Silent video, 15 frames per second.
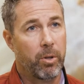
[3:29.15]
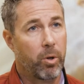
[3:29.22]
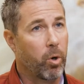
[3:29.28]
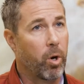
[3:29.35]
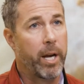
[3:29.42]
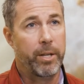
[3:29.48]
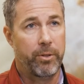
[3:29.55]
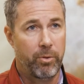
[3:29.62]

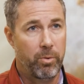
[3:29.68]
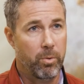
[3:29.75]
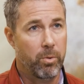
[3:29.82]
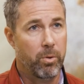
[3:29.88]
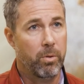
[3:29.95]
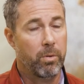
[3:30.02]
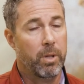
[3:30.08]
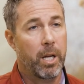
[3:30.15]
great
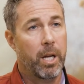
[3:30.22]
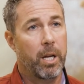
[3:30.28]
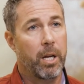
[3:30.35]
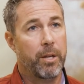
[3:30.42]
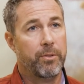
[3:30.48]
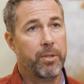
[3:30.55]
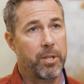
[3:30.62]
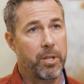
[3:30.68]
tool
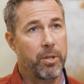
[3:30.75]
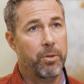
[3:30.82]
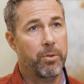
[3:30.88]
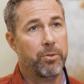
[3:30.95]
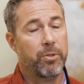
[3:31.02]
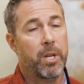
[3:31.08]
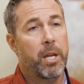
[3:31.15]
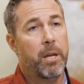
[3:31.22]
to
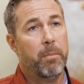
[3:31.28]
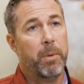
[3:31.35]
use,